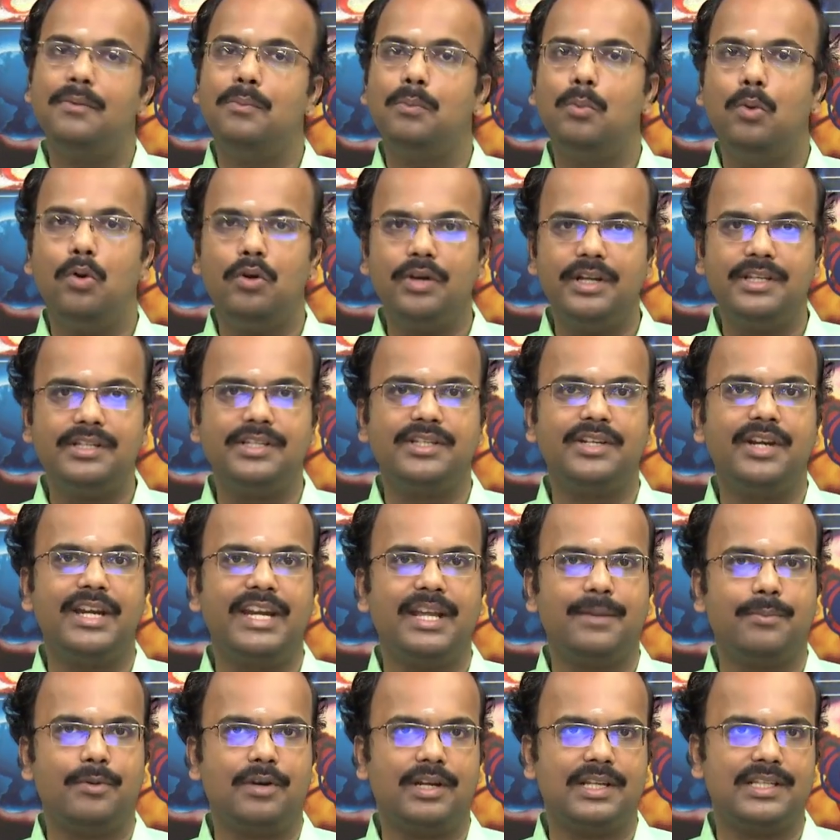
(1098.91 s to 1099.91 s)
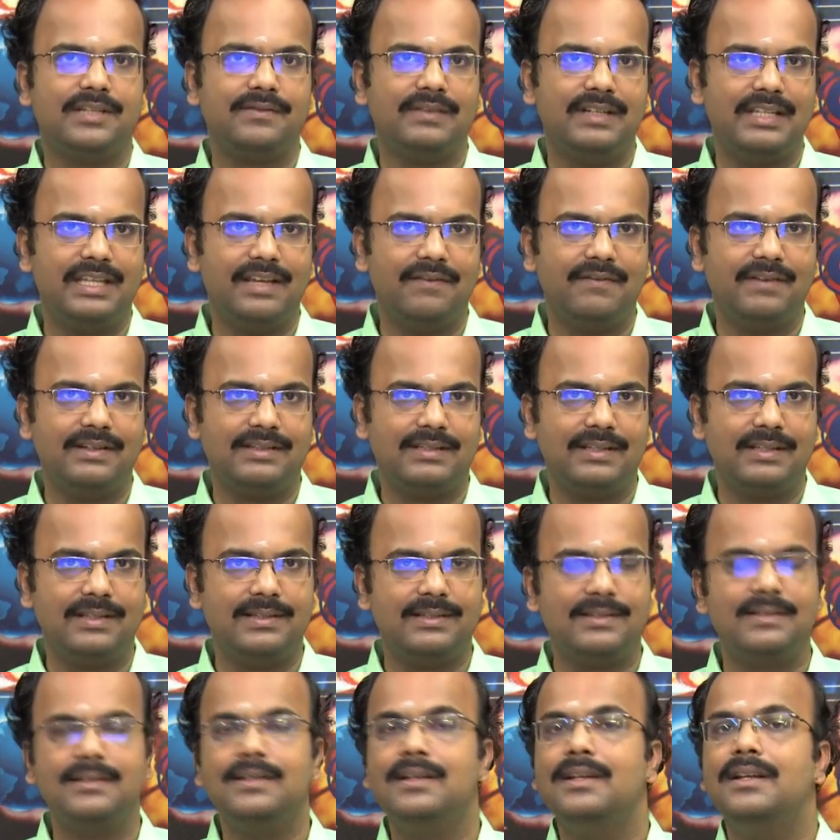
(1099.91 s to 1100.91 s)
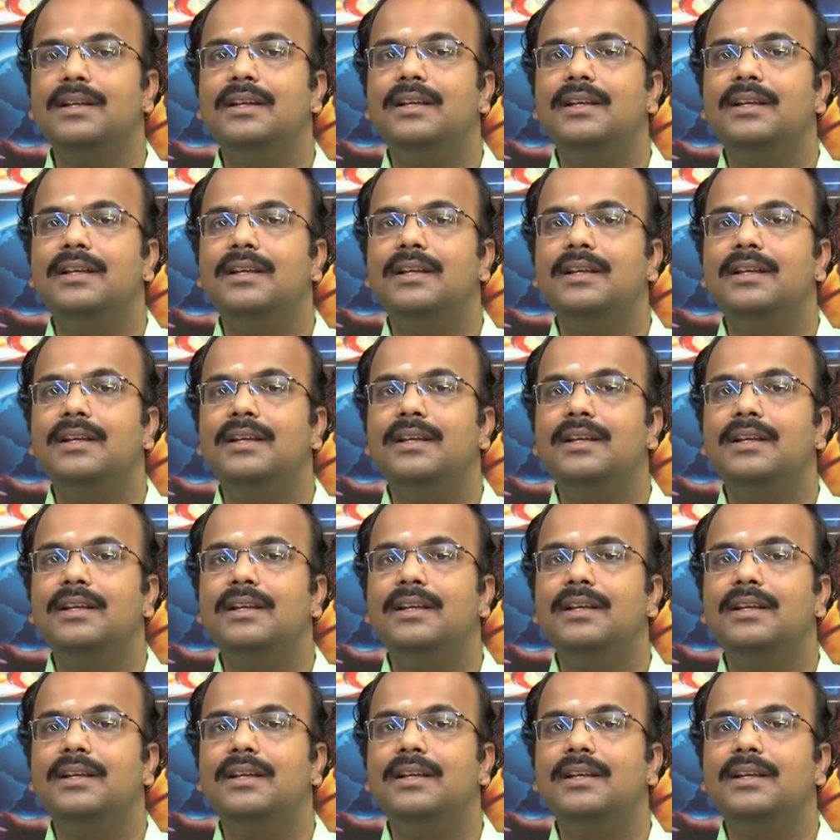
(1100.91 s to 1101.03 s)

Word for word: MODIS data products will give us is